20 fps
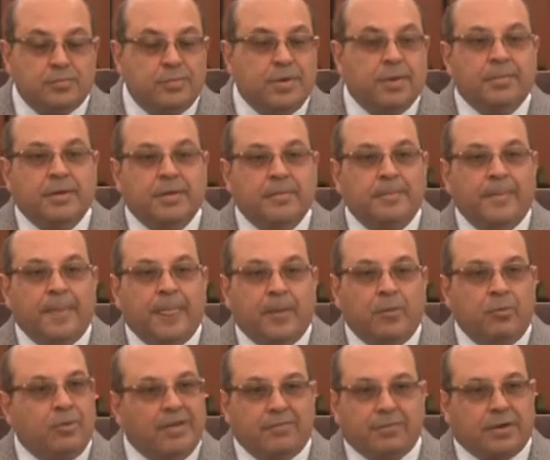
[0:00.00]
may be,
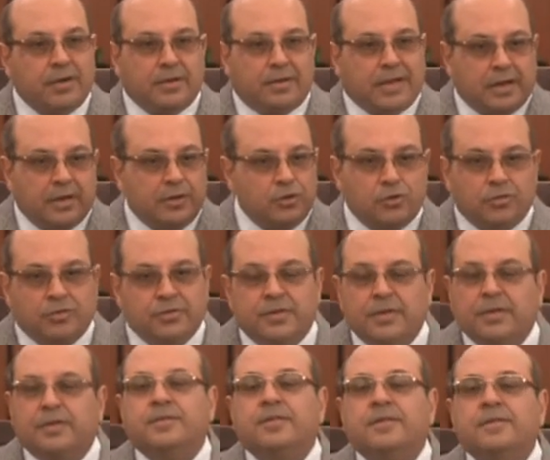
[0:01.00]
who have concurrent
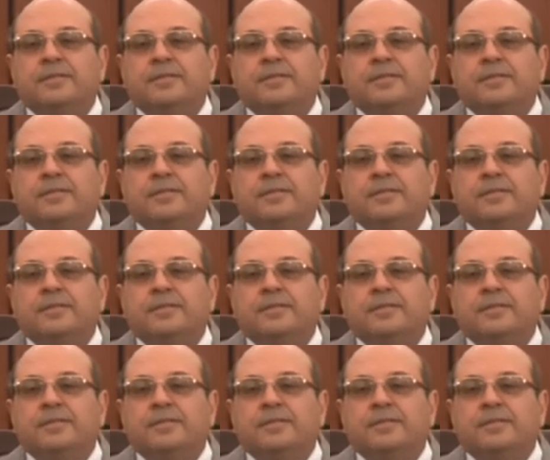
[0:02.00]
jurisdiction.